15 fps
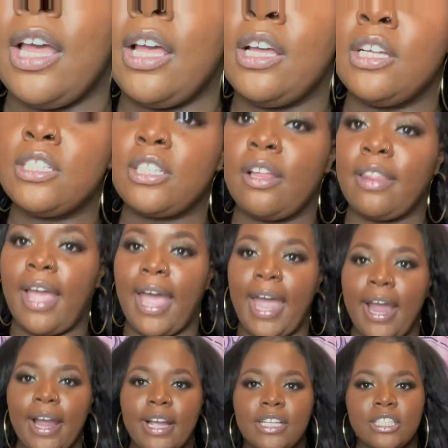So the
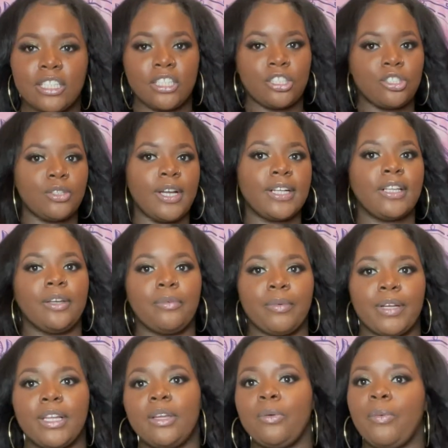hair is constructed
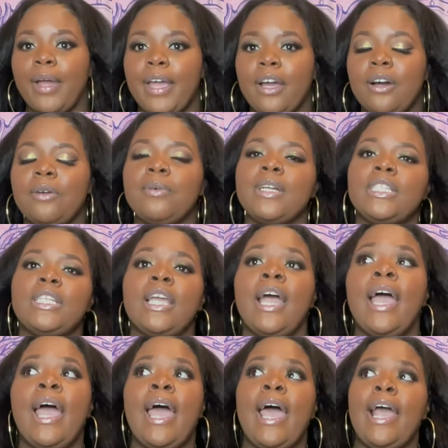really well, which
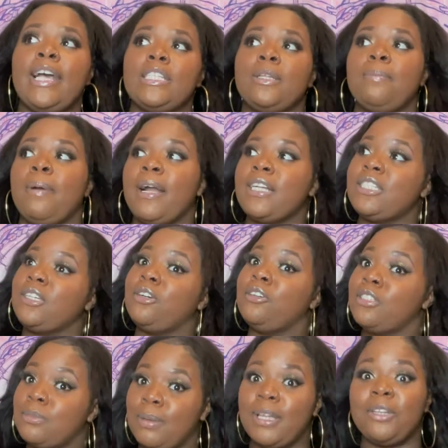as a person
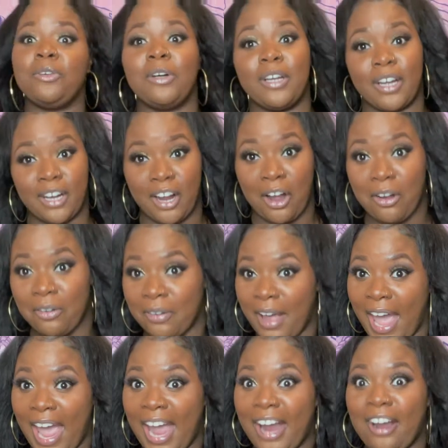who's been doing her own
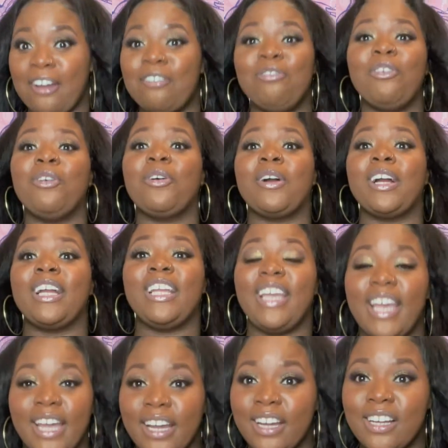hair for
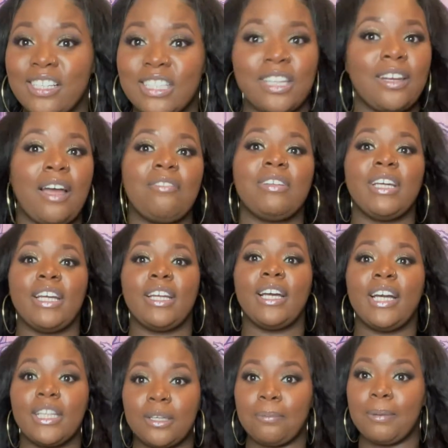years, and I've done
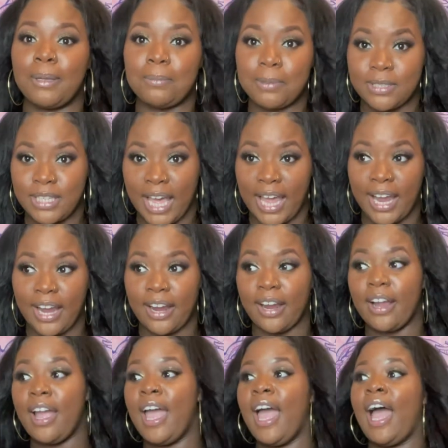other people's
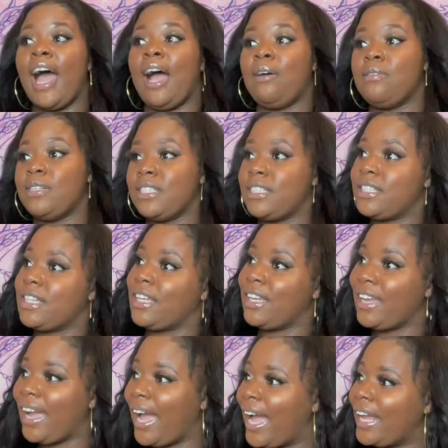hair, I was
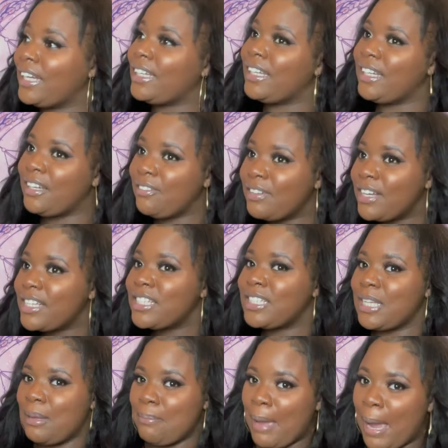kind of a
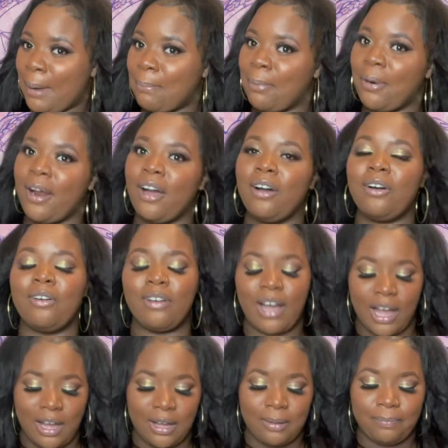
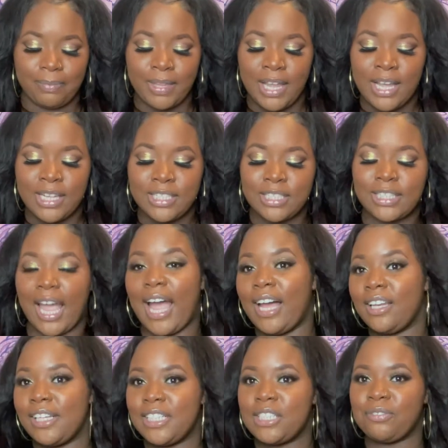semi-pro
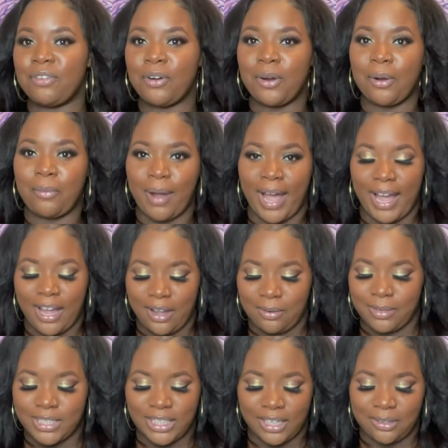stylist for a while,
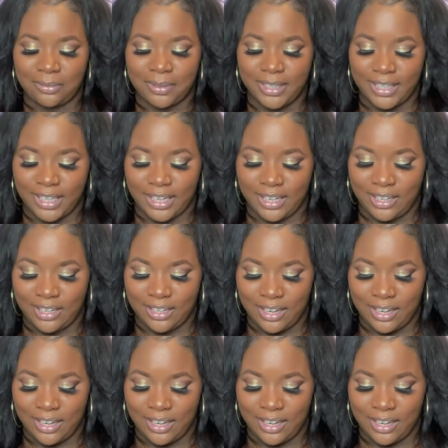which I don't really